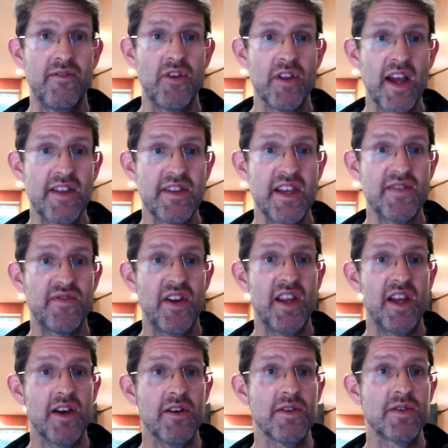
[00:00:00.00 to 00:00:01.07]
If you like these
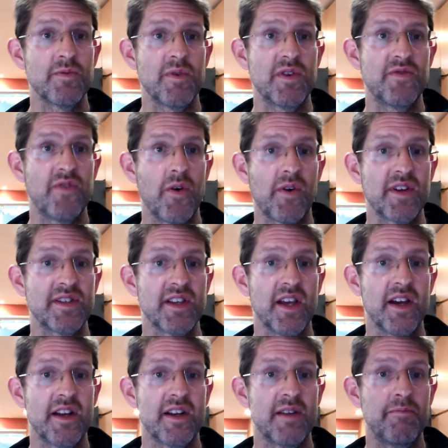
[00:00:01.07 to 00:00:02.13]
videos, which focus
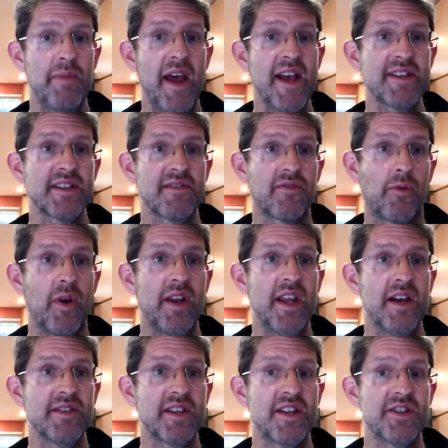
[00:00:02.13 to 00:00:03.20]
on passive
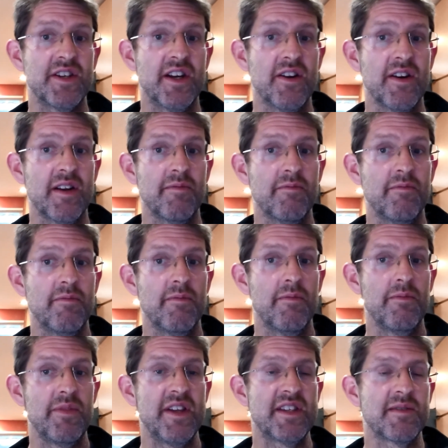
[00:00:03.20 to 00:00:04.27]
greenhouse engineering,
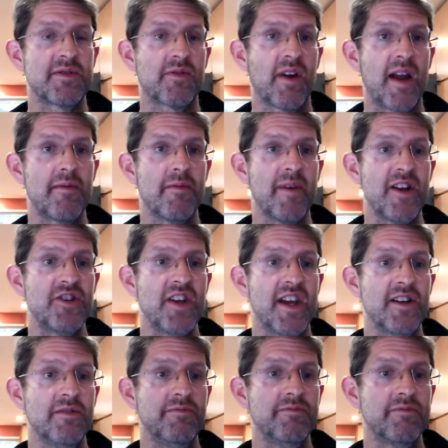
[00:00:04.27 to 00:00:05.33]
please subscribe to my
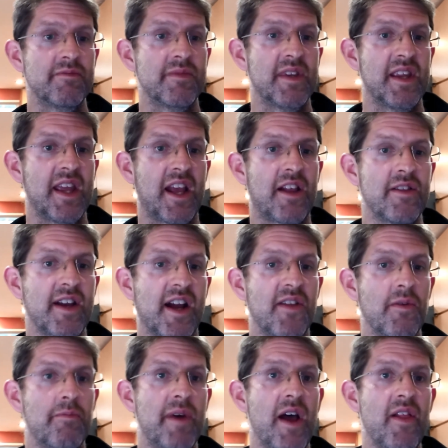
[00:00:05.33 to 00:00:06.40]
channel and click
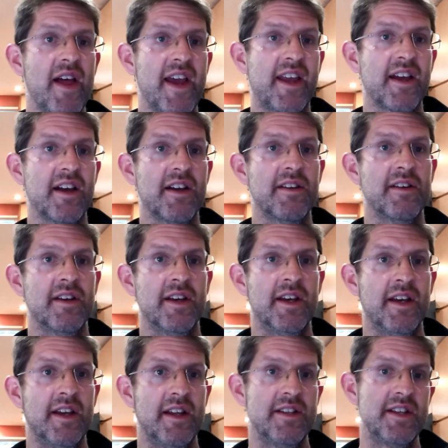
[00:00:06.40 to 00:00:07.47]
on the bell icon
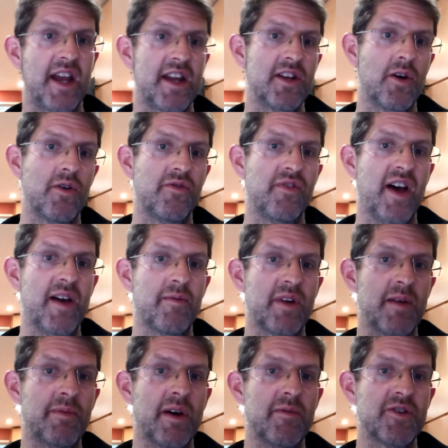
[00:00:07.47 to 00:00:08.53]
to get notified
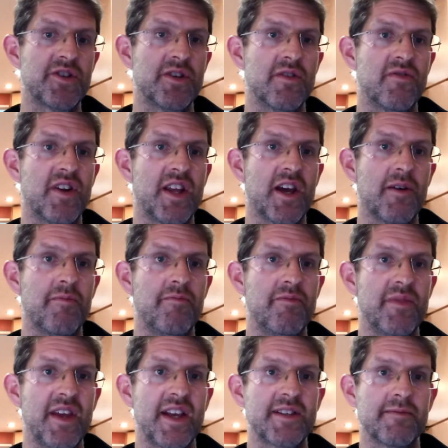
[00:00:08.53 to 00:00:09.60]
when I publish a new video.
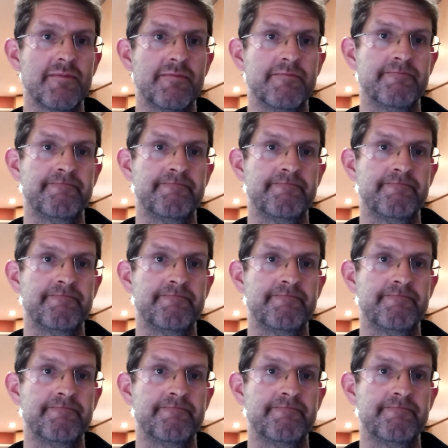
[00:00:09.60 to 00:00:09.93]
Thanks.